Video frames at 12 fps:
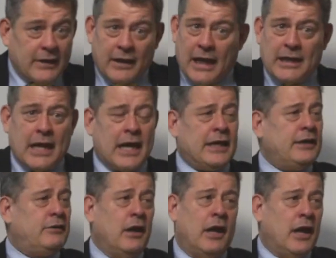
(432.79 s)

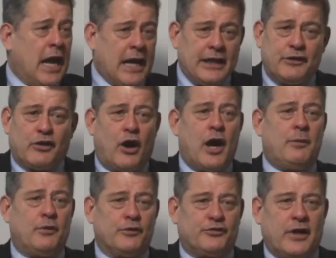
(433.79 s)
Any
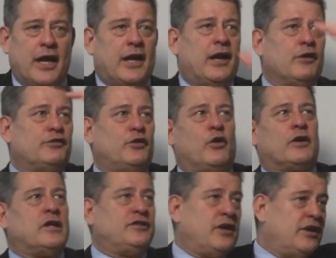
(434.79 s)
time you're saying, here's the
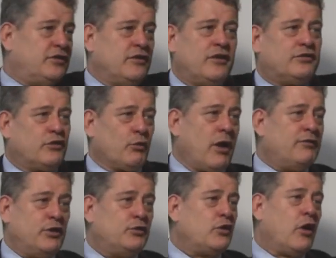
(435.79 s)
organization, this is the
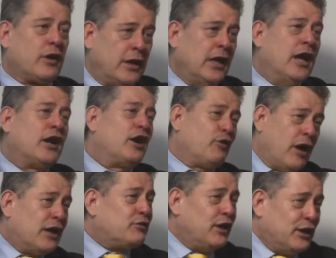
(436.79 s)
revenue target,
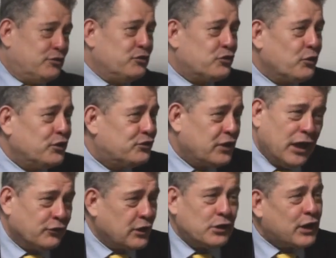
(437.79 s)
congratulations, you're in
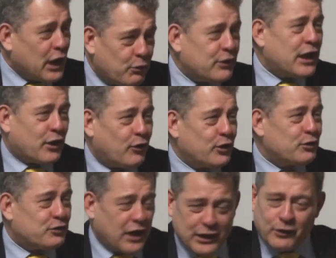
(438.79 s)
sales. I don't care what they call
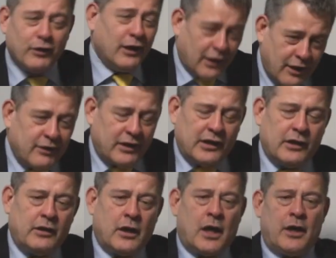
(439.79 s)
your title,
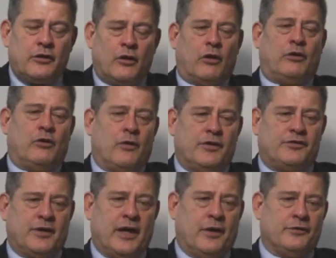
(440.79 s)
you're in
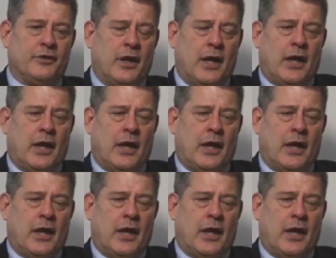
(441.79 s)
sales.